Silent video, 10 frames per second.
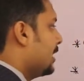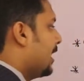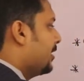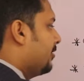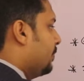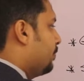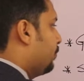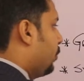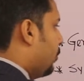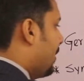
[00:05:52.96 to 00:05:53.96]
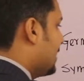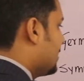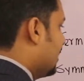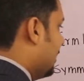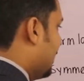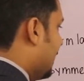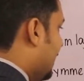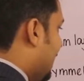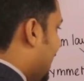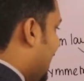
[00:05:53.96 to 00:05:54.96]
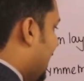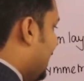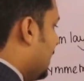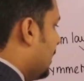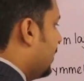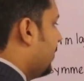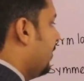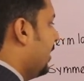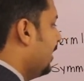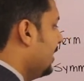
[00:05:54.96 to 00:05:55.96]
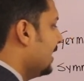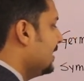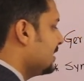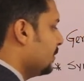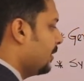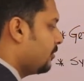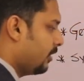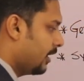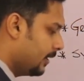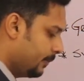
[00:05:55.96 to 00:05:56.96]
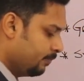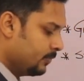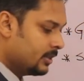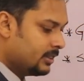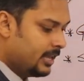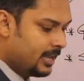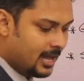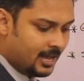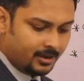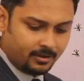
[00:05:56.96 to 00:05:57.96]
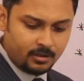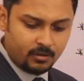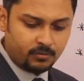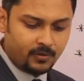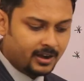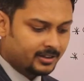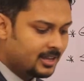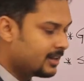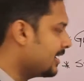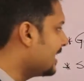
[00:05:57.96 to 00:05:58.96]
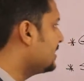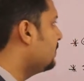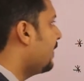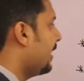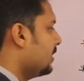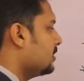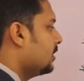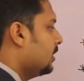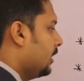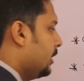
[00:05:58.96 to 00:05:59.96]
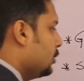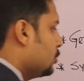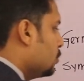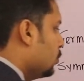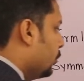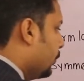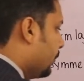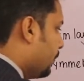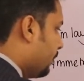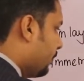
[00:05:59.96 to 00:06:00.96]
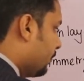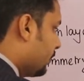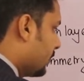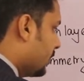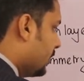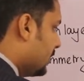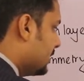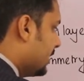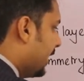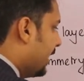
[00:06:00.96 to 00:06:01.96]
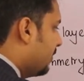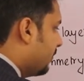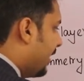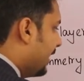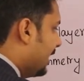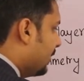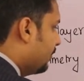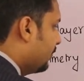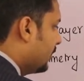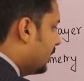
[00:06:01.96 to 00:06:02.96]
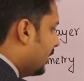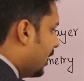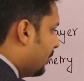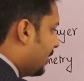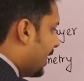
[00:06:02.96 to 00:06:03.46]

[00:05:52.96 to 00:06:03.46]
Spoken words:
are diploblastic and radially symmetrical. They are further classified into second phylum. I am